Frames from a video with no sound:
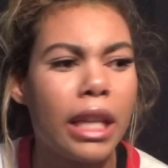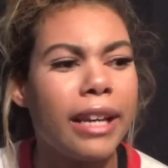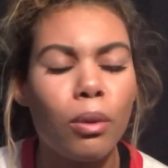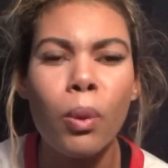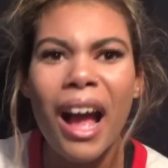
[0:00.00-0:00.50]

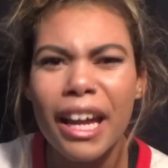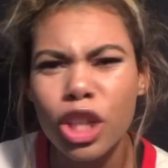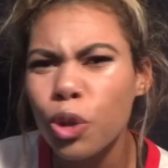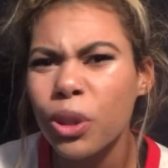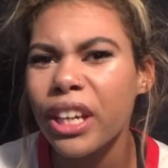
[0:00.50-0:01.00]
Like, why do
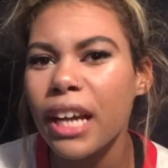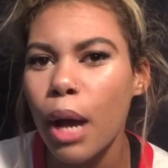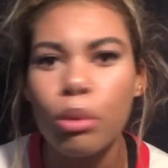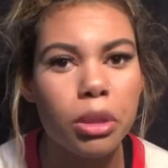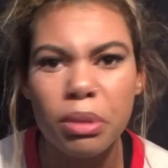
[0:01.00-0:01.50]
you think
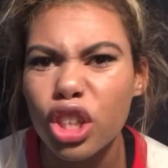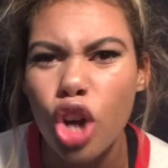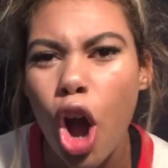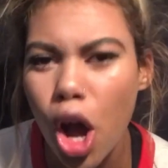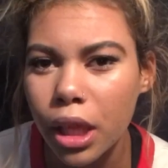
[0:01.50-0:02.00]
I would be
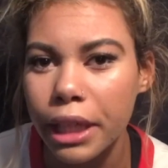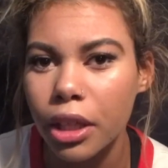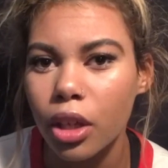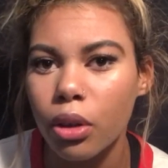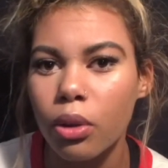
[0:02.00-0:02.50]

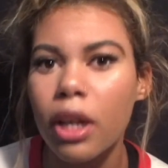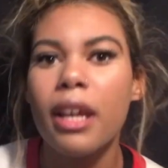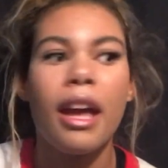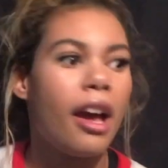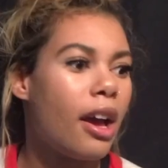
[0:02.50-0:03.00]
calling you
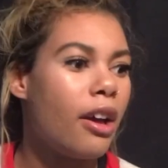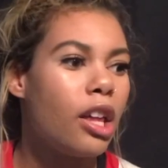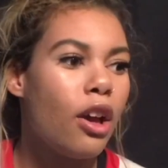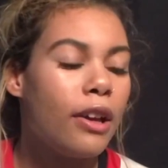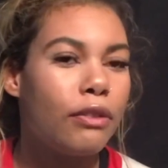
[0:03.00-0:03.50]
at
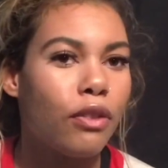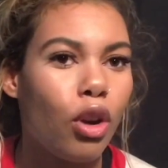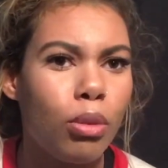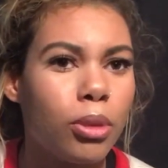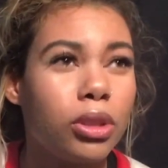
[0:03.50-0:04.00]

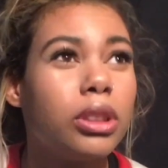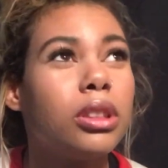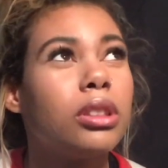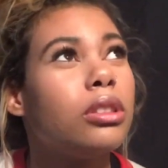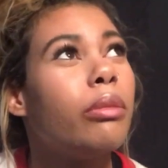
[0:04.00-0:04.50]

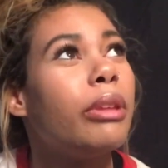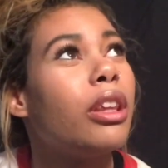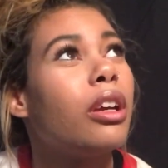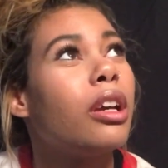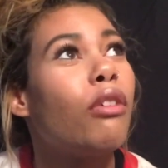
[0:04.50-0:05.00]
almost, let me
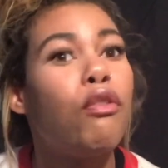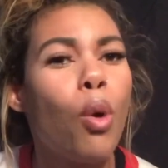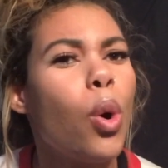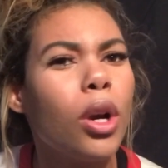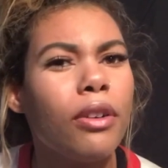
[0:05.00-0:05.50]
think,
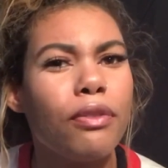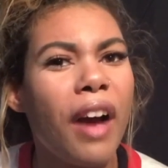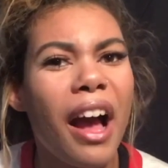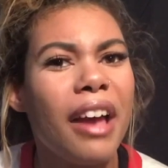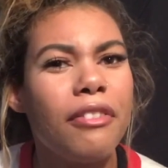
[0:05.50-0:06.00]

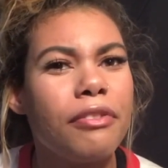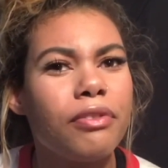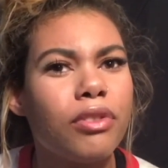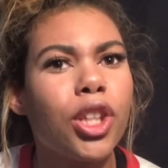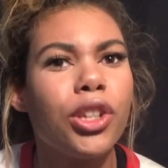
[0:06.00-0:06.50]

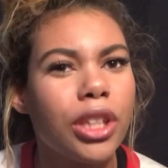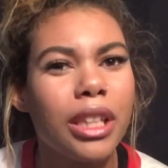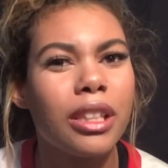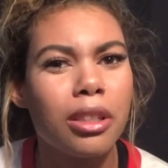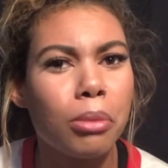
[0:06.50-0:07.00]

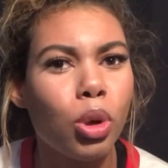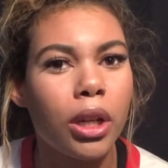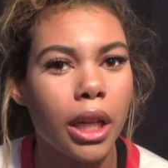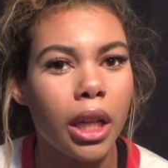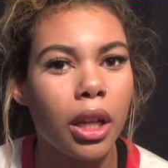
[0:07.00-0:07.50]
5:30 in the
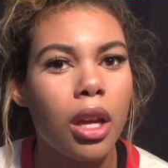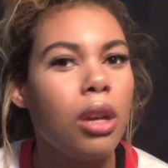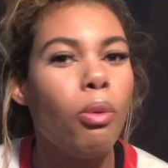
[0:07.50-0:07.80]
morning?